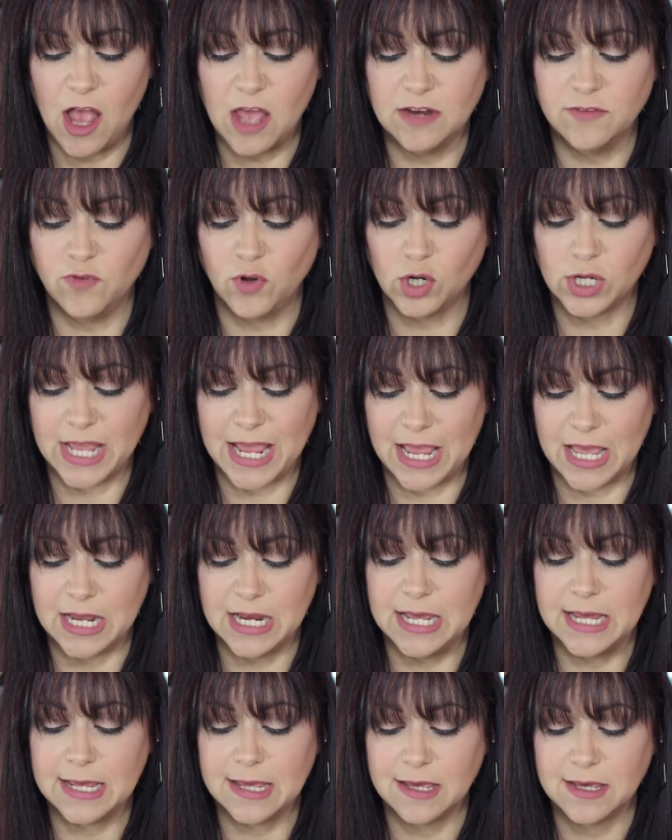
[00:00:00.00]
and
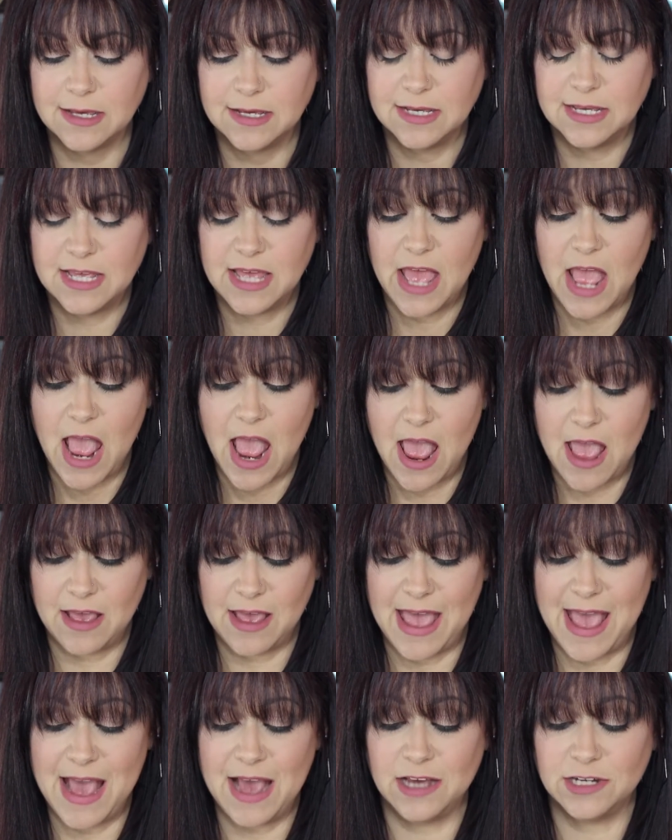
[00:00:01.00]
volcanic
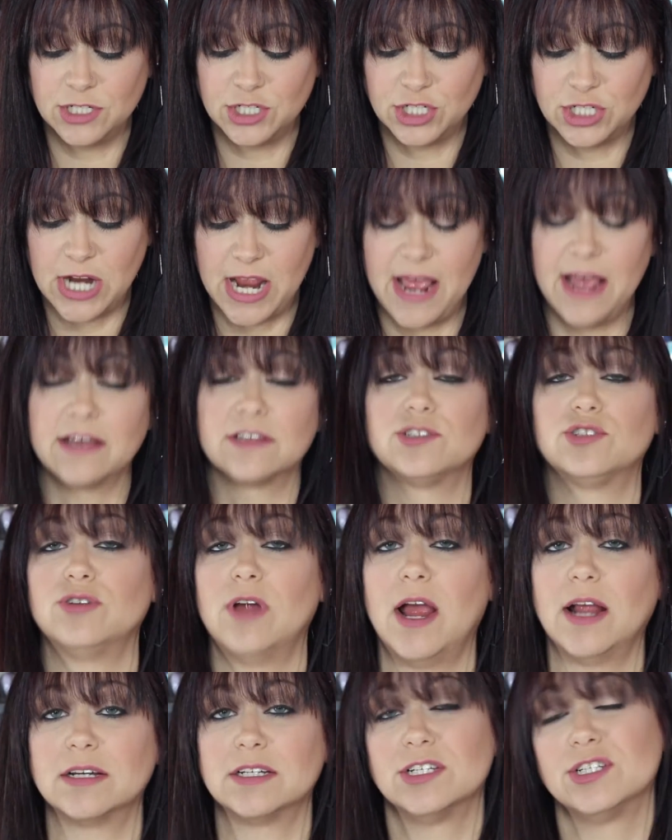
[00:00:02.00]
ash
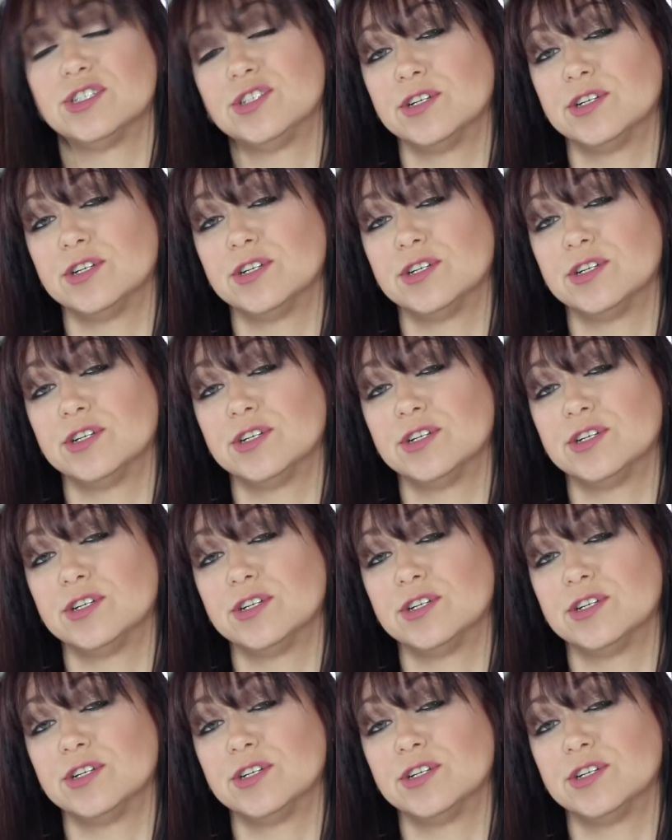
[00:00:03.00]
extract.